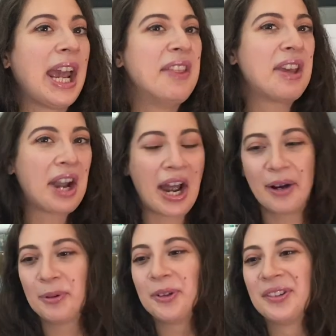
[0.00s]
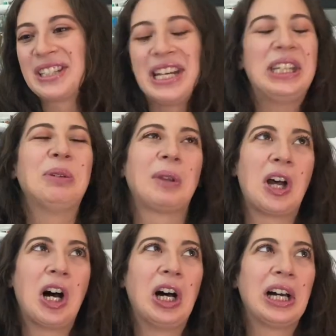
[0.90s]
And then I will take you
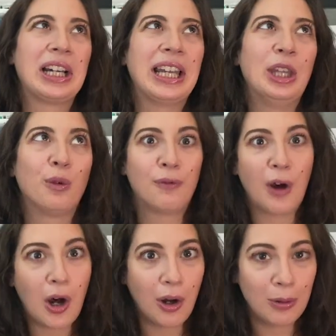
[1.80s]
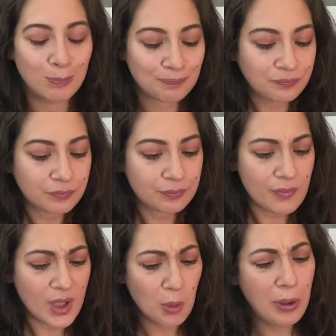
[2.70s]
along in the fall
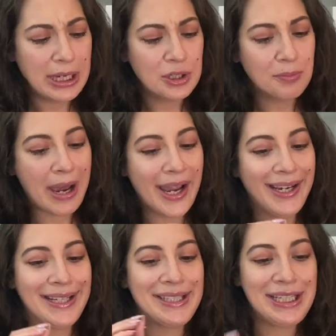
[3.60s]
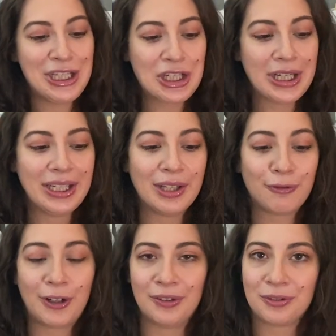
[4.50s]
when I do my Tejan
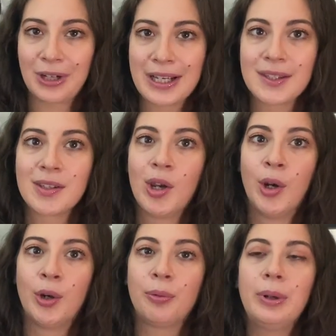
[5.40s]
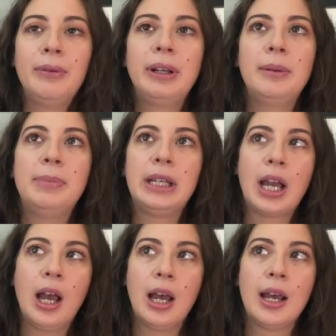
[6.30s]
Fallen Crest reread,
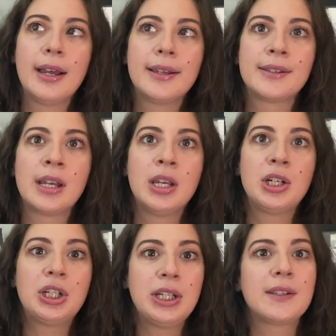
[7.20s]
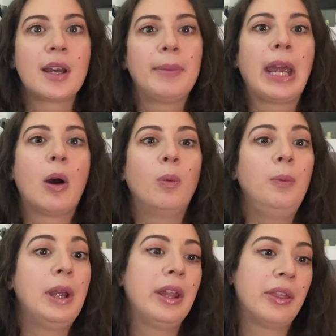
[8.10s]
because she is coming out
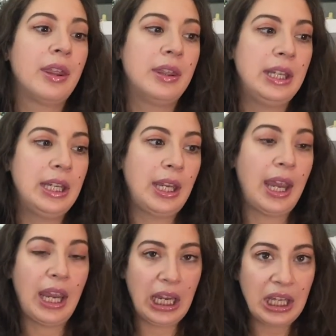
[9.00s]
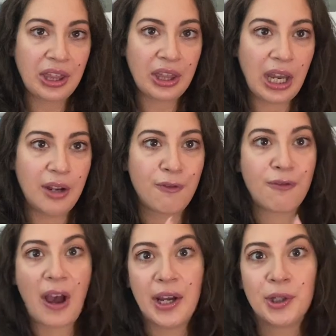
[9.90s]
with the 8th and
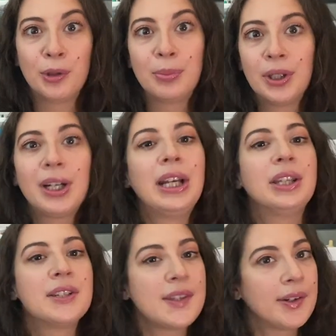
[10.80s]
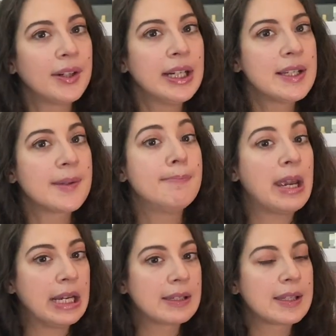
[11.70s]
final book in the series,
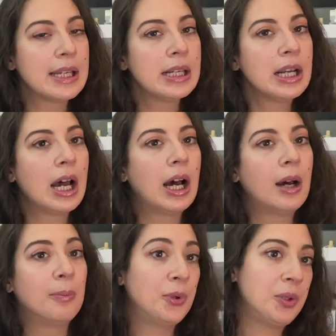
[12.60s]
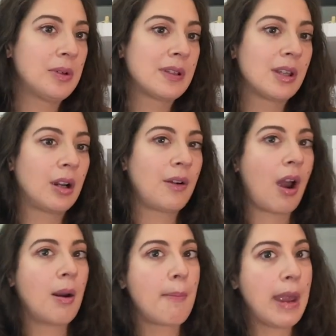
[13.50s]
Mason, who is
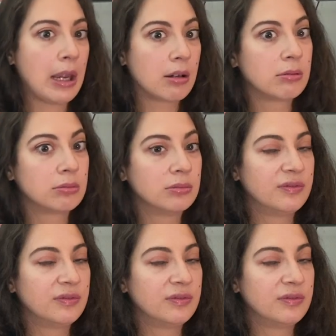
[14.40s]
our male